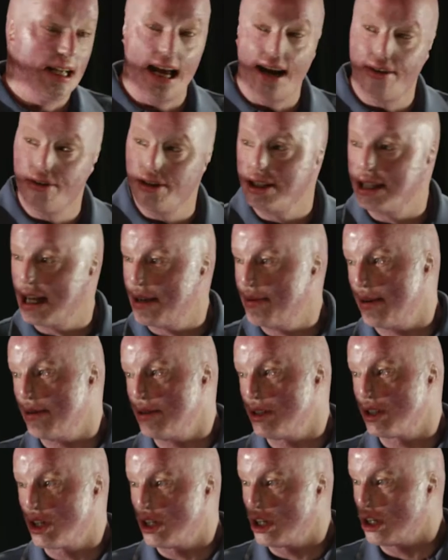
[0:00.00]
Every time I
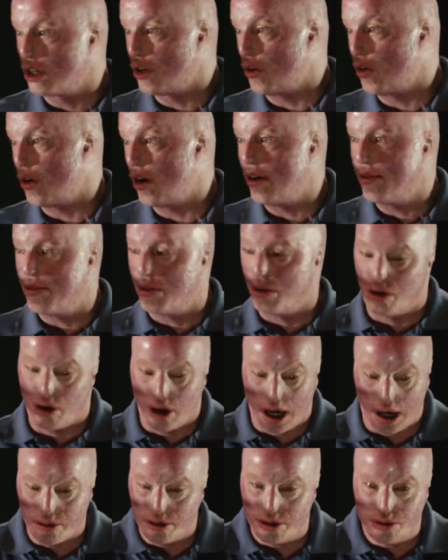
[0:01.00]
was going to go off, or
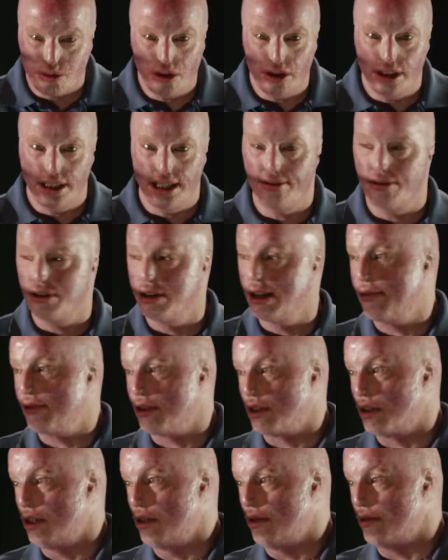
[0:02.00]
I was really never
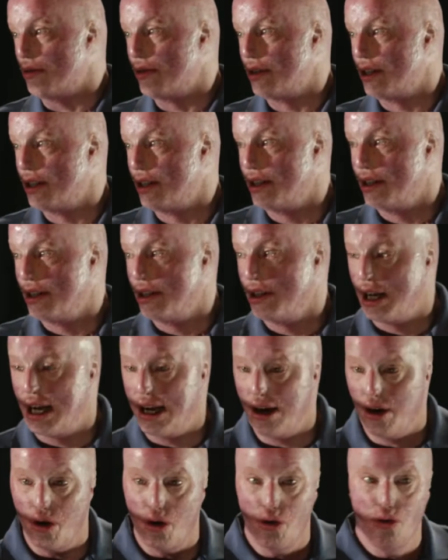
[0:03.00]
left alone.
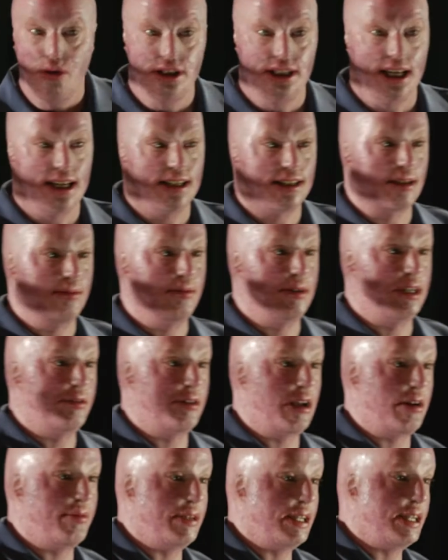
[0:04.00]
I always had somebody
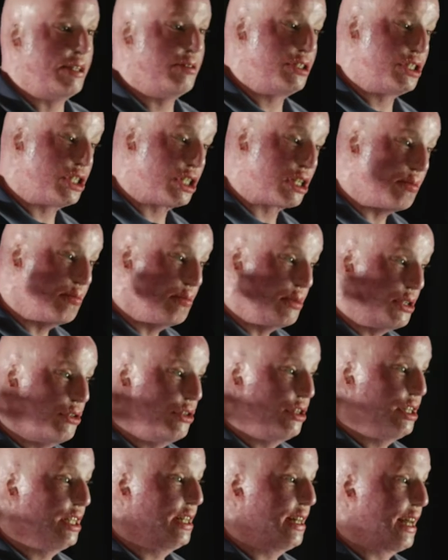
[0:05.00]
around me. It was the
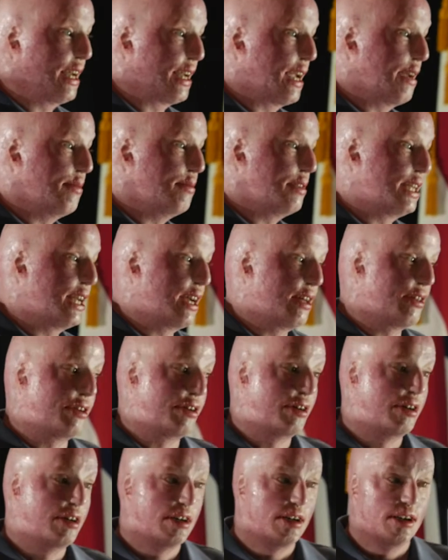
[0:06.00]
community that came
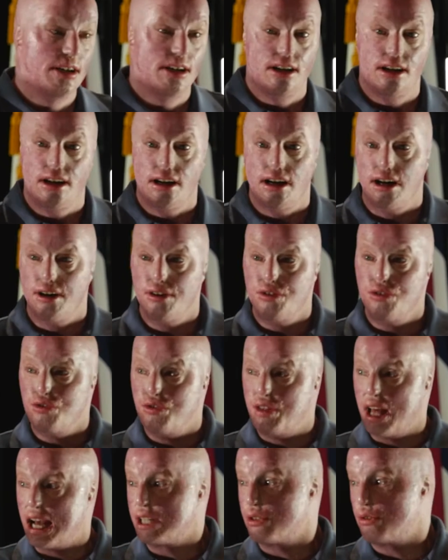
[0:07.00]
together.
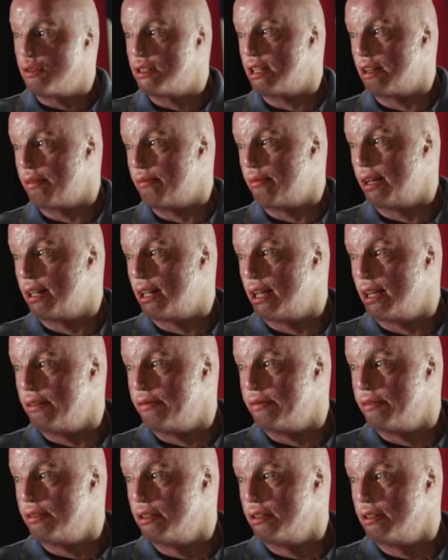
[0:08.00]
That's what saved my
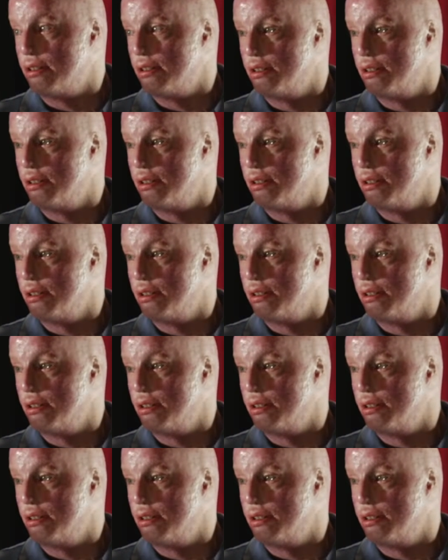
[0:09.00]
life.